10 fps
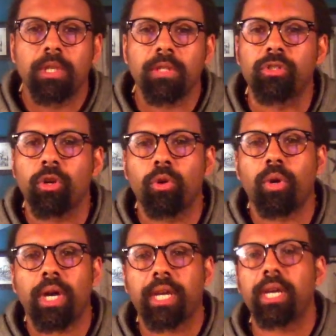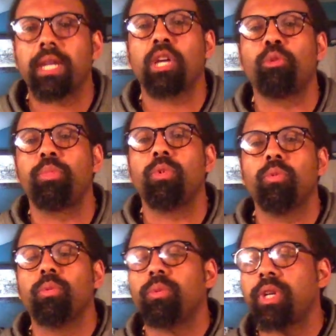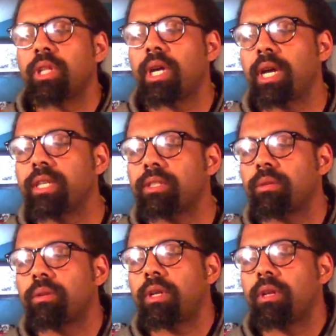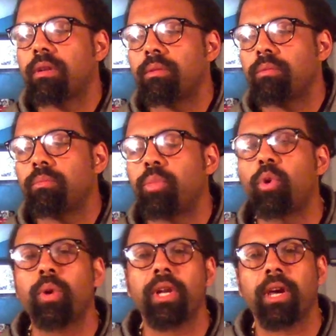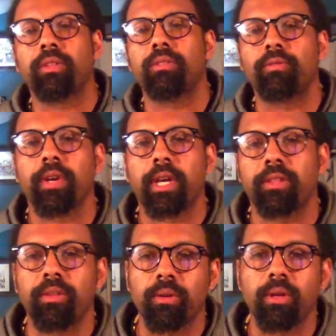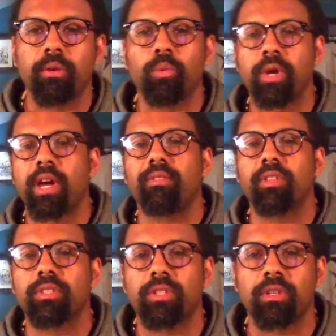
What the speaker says: And so I can't help realize and point out the fact that we're having this